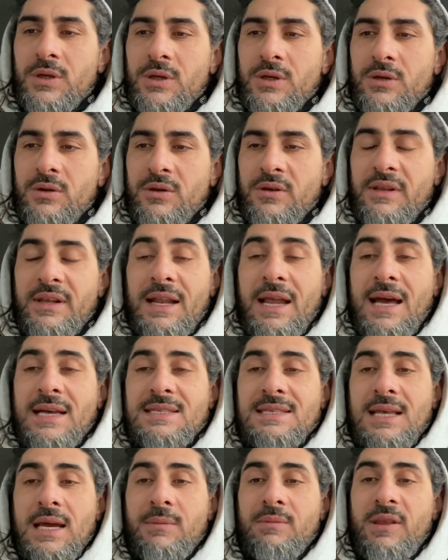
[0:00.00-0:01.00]
You know, the last
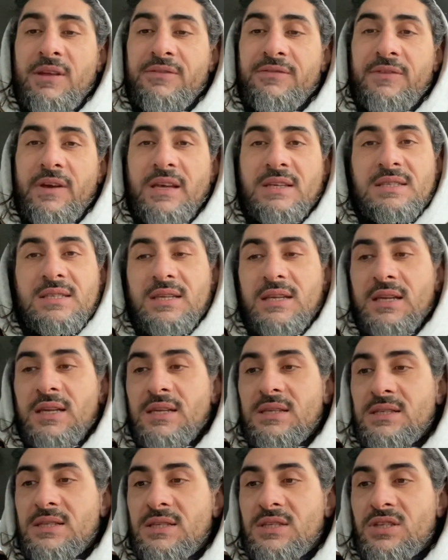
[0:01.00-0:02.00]
time they faced
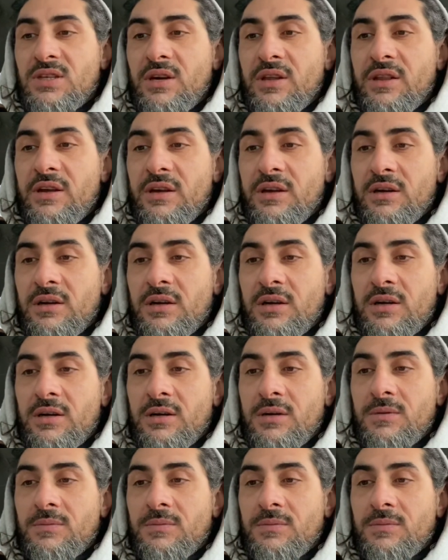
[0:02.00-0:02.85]
against each other, uh,